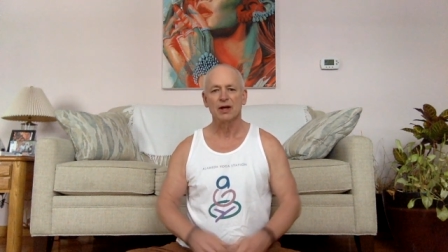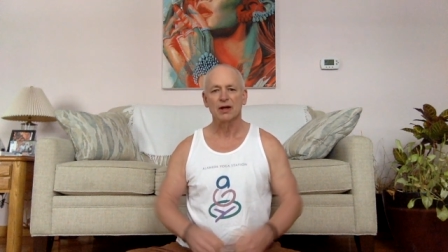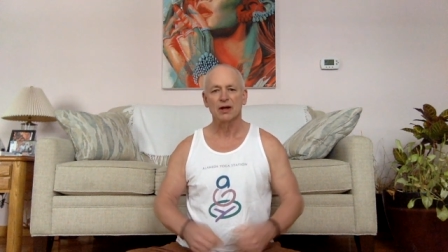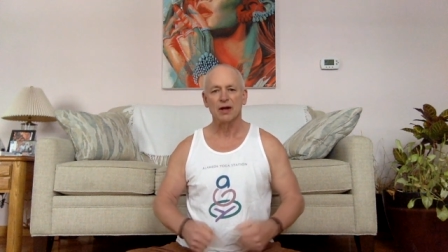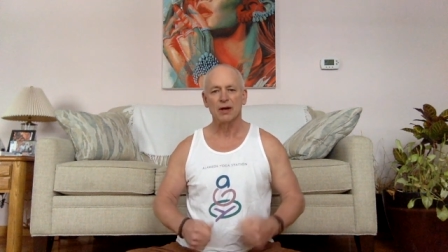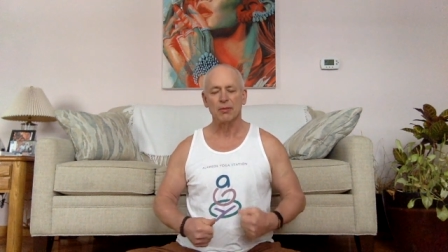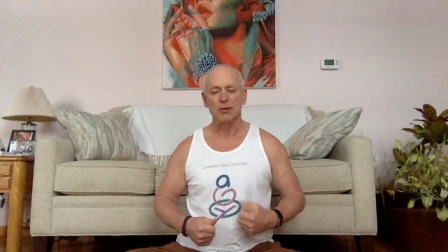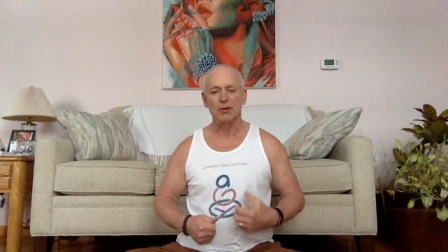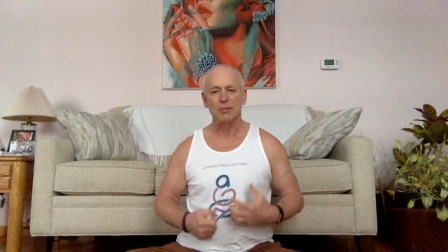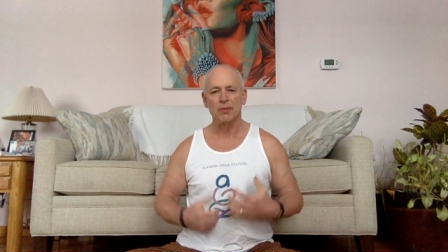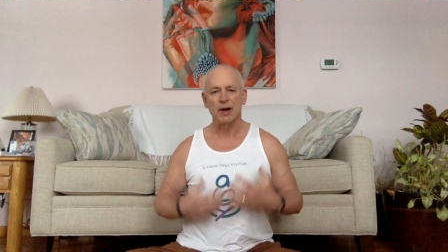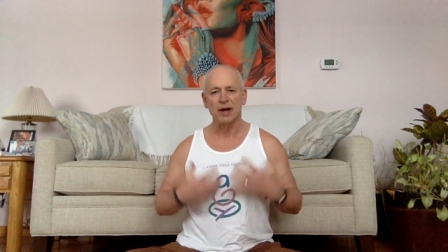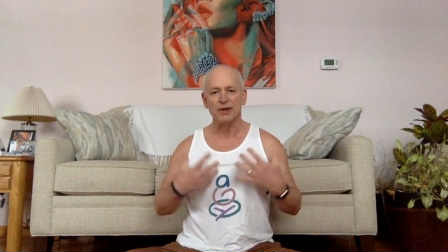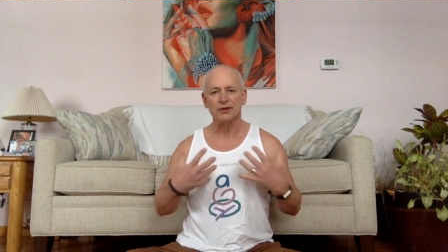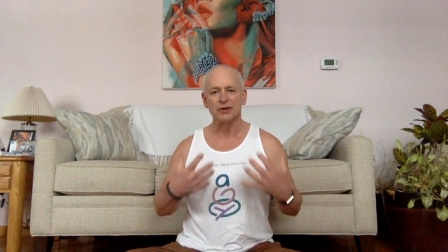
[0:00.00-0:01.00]

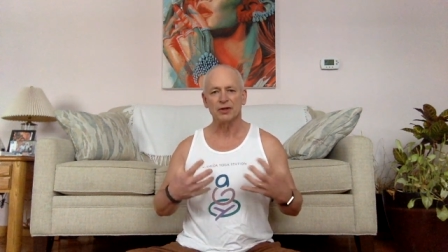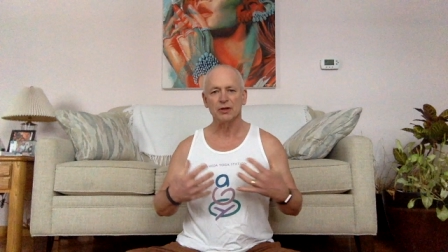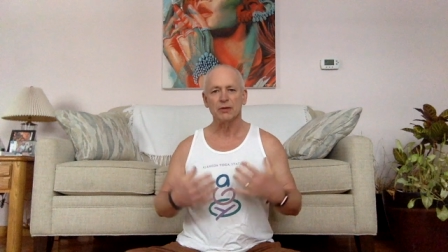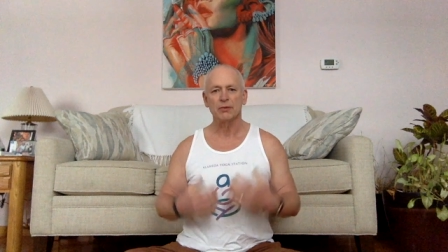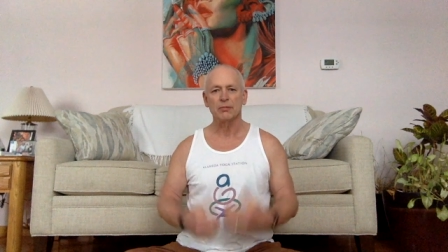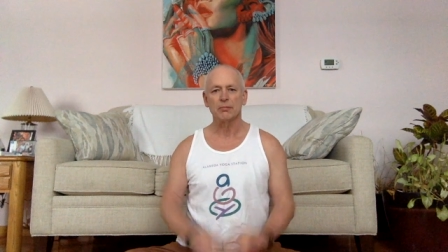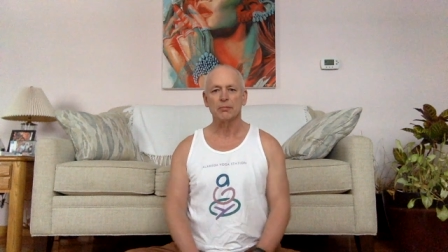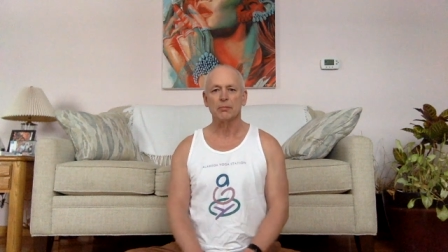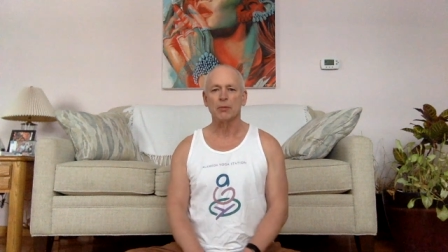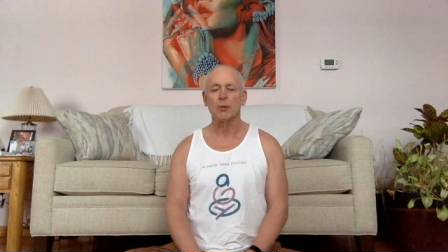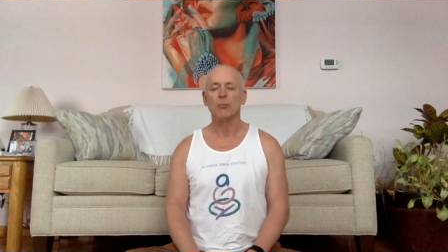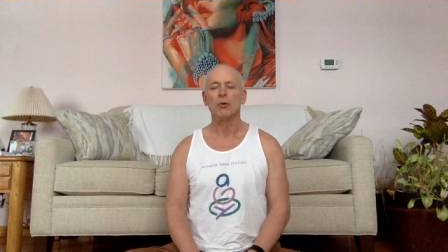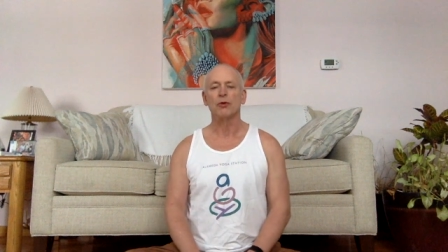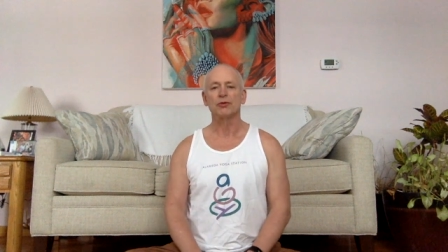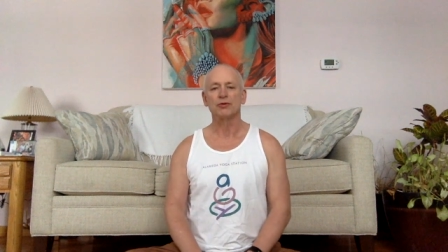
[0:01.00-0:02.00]
Kapalabhati,
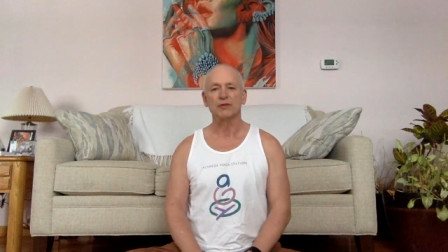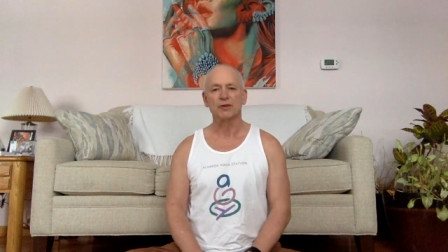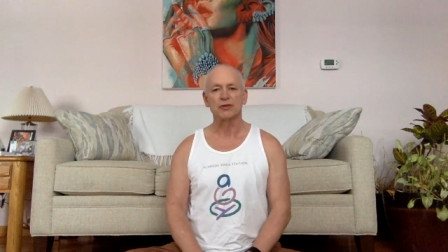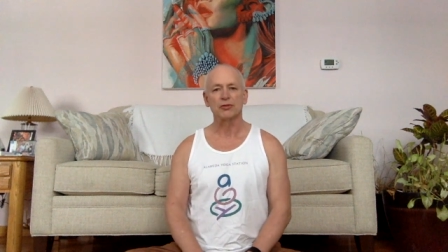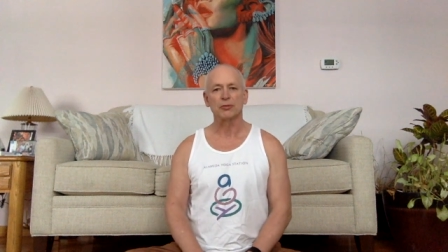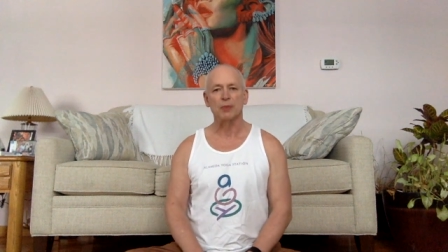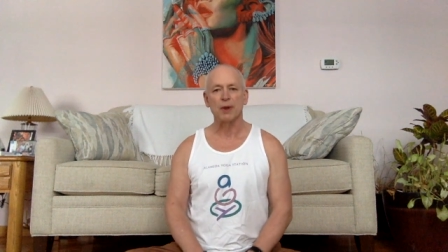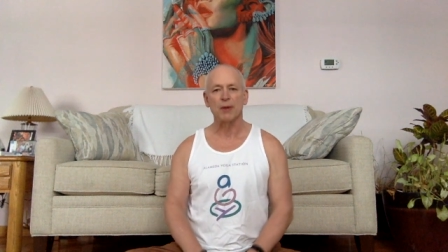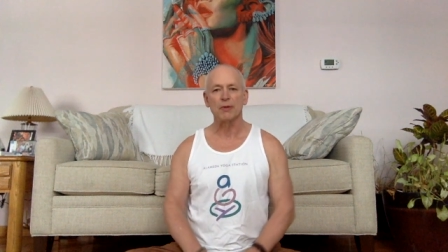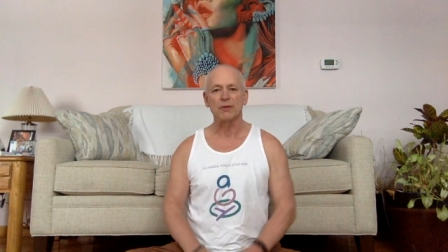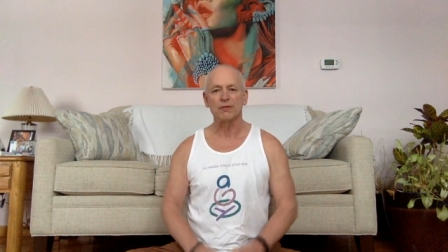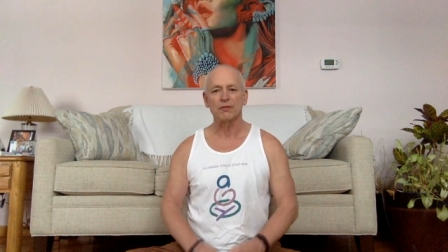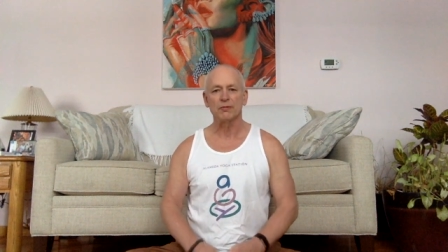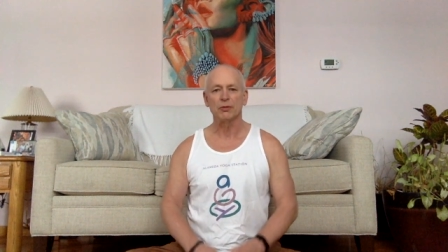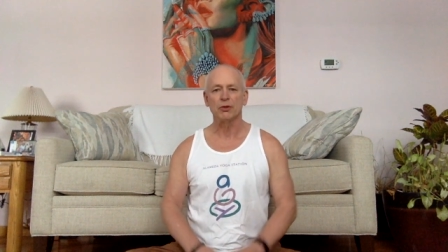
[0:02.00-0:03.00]
most of us are probably
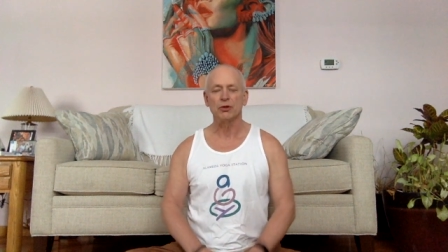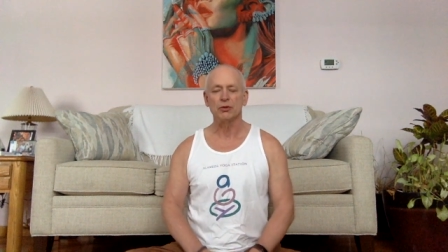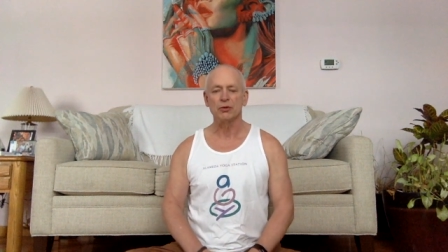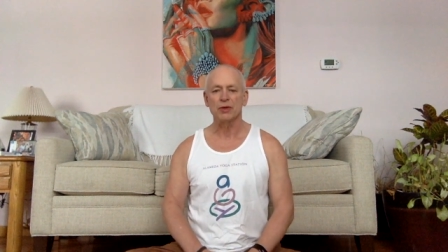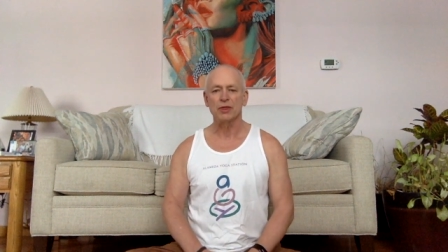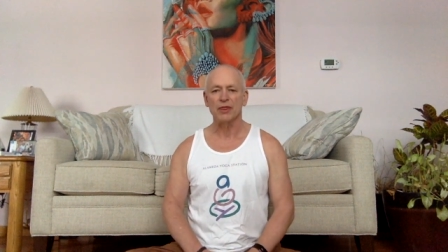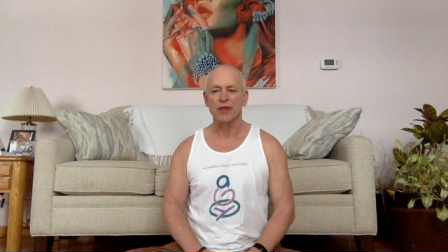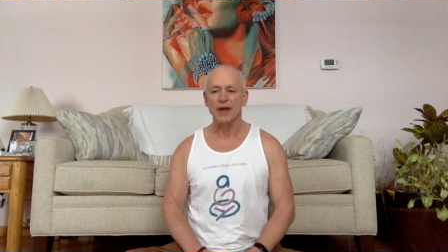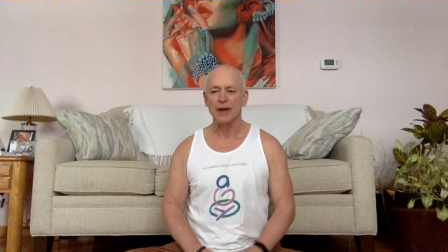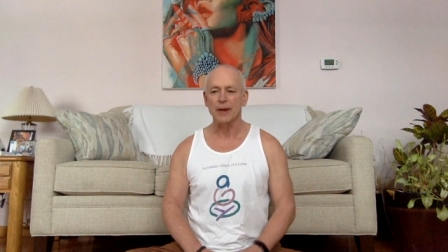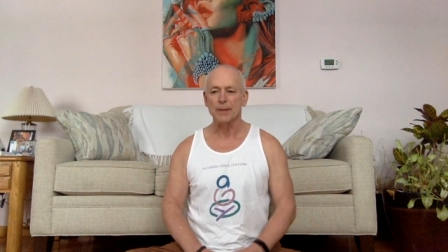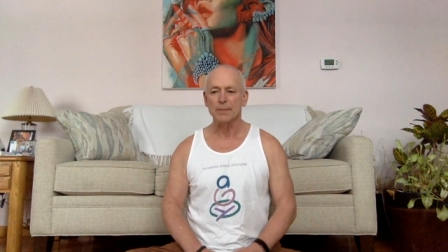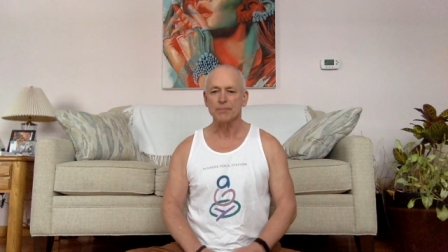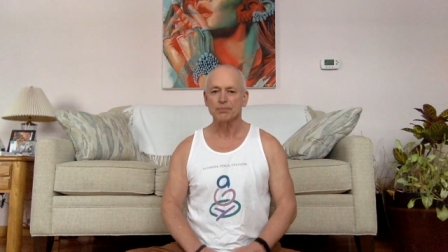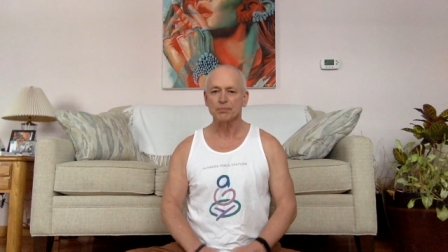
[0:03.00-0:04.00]
familiar with that,
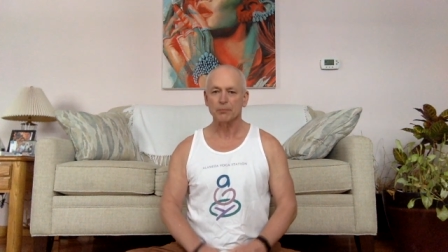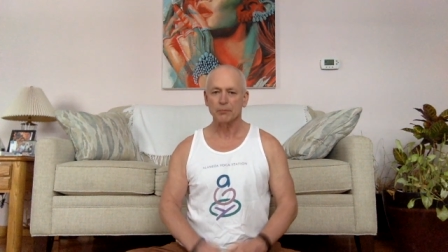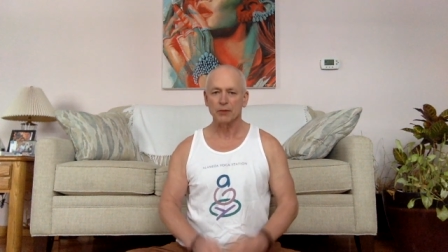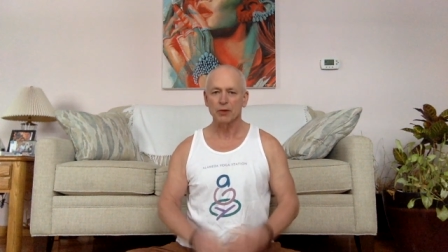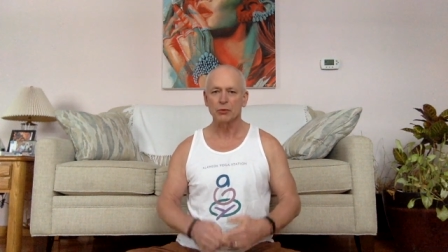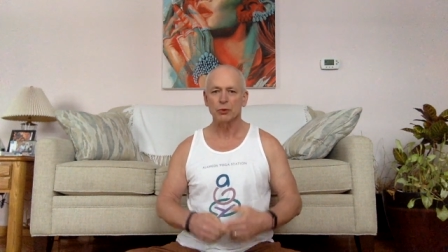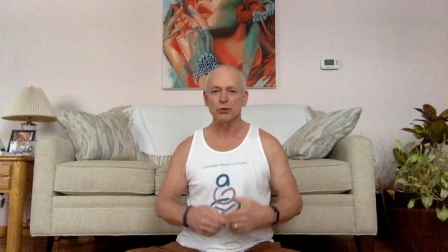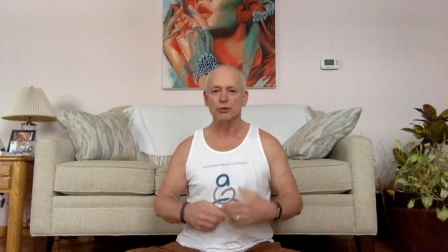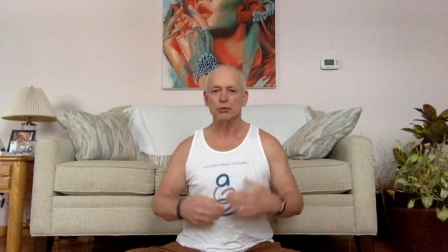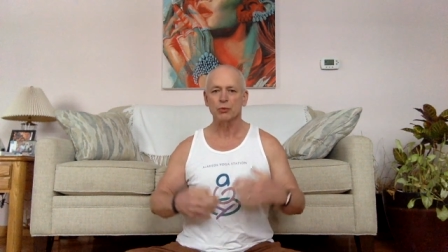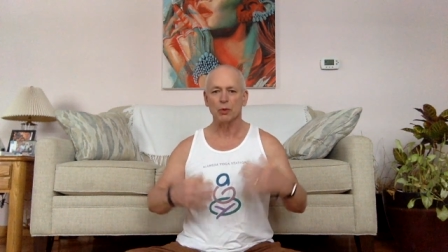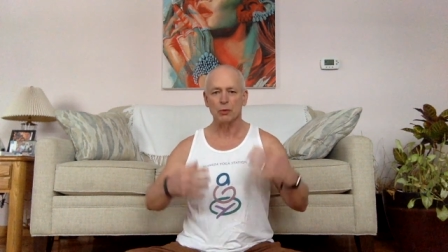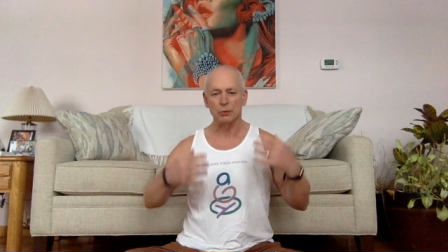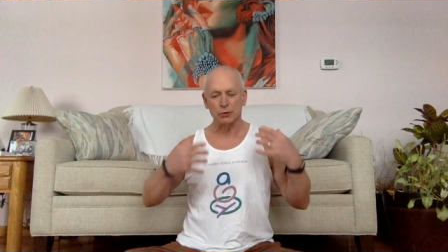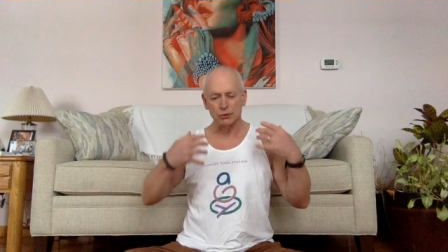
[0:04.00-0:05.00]
in which
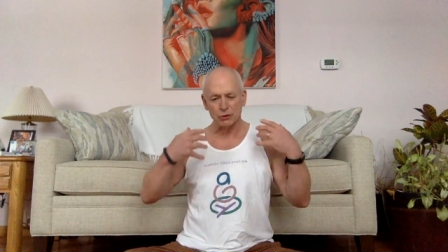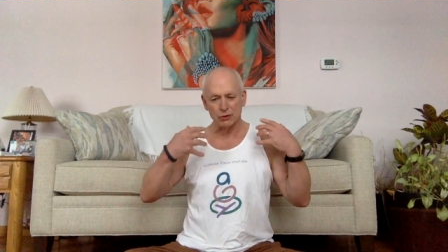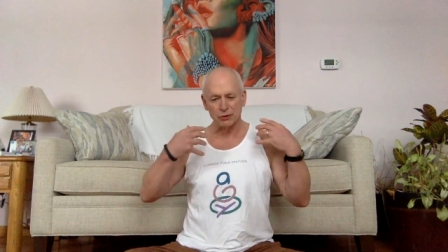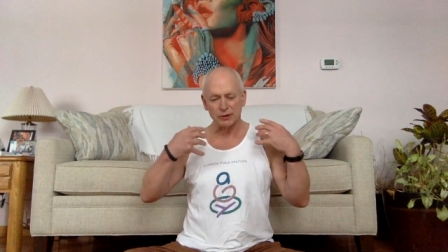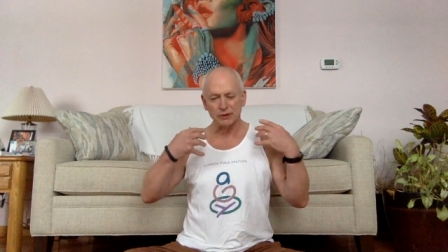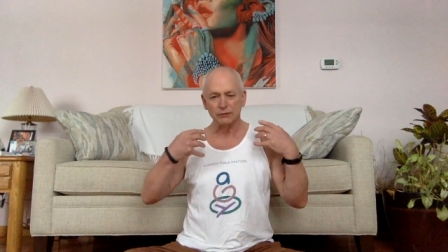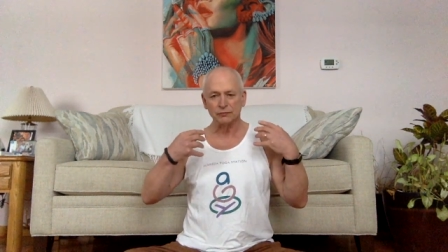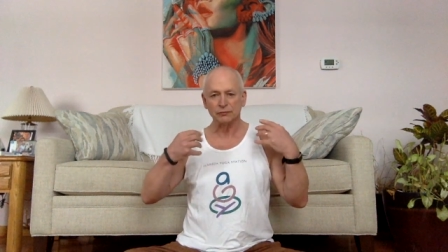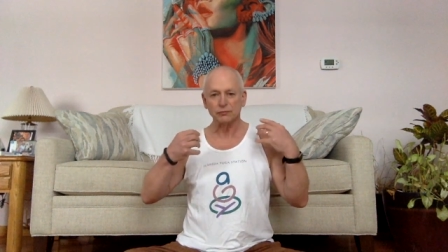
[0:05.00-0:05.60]
what we're doing